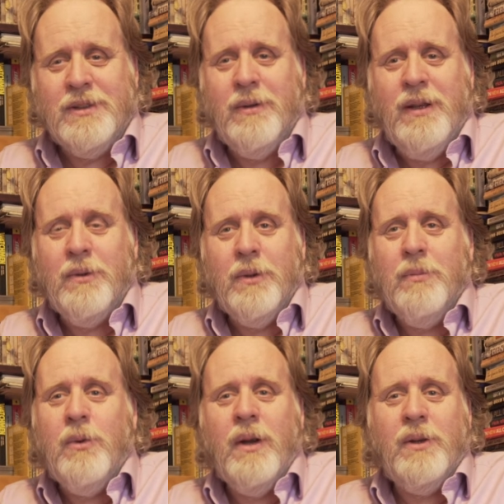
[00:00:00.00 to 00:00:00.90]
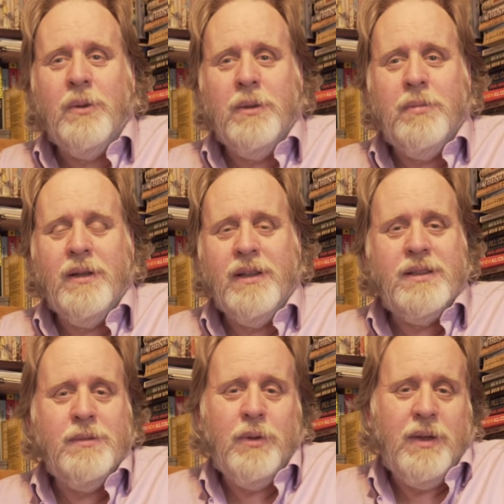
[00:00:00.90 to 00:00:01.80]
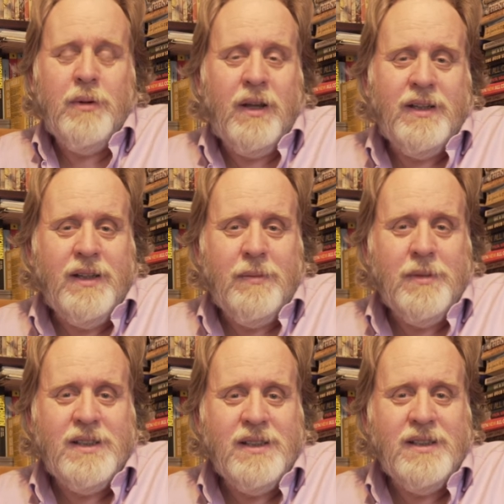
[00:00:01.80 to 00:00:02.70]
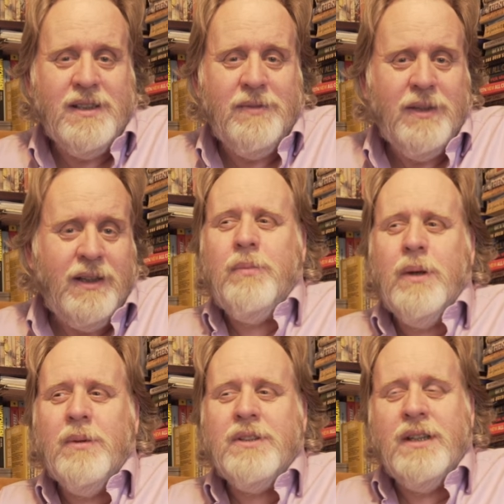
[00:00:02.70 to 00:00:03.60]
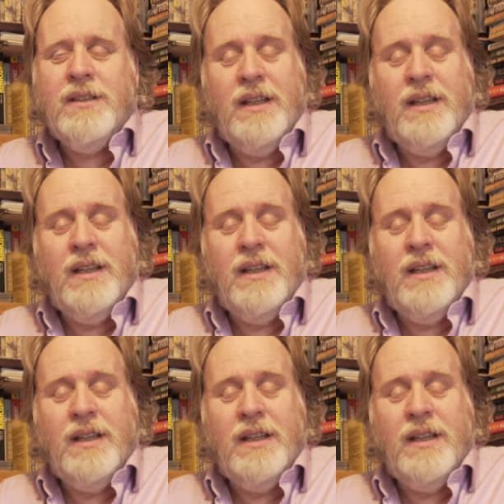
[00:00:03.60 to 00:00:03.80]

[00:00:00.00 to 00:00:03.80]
So he thought, the more I called the police, the more they were likely to give me CCTV. What I will say is